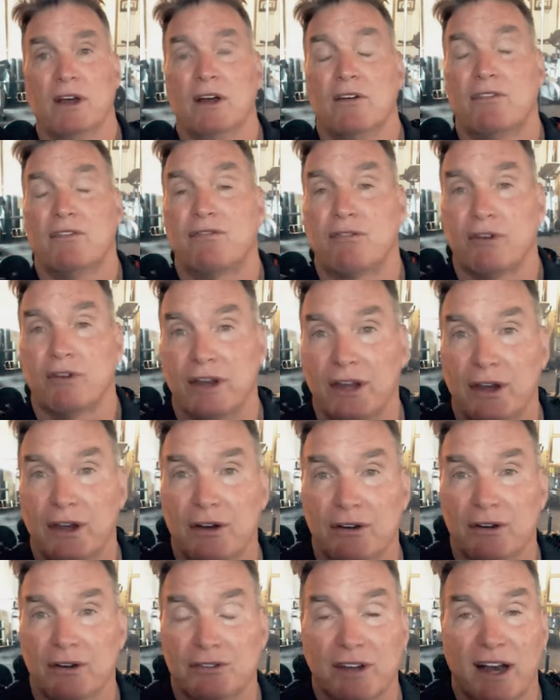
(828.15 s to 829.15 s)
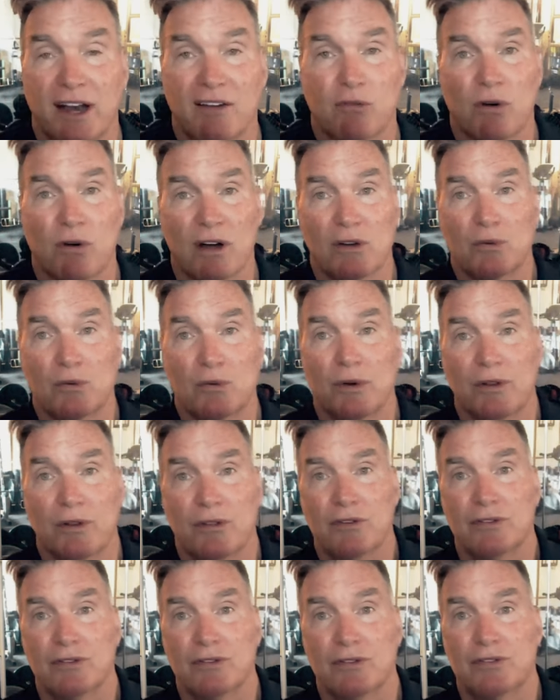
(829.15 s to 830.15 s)
for years that I've worked with
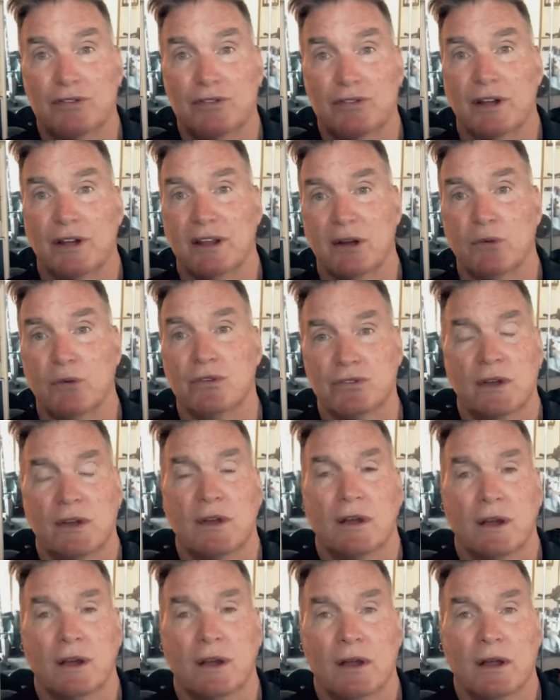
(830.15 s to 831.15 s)
who said that it was